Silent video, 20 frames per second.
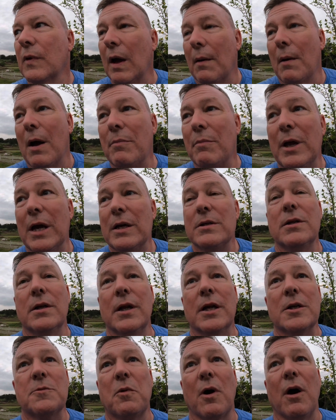I'm
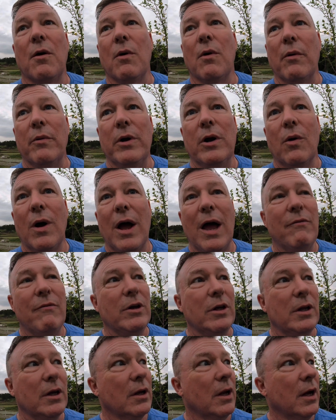guessing that's probably why we don't have
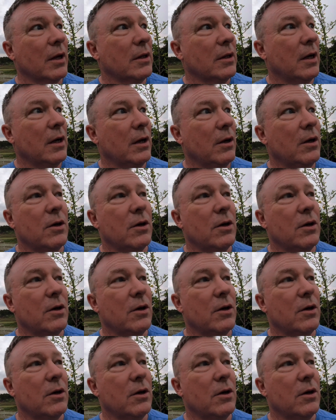anything like that here.